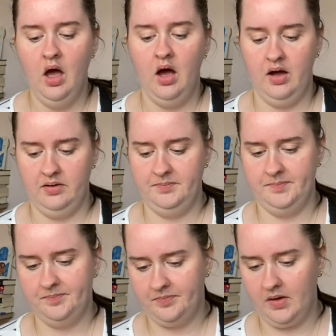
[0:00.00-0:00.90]

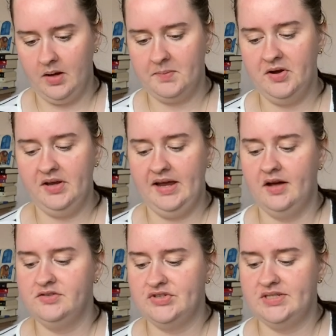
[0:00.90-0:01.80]
I've
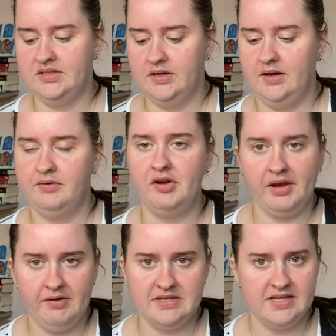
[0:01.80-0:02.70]
currently
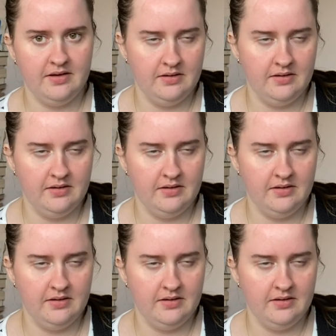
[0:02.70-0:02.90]
read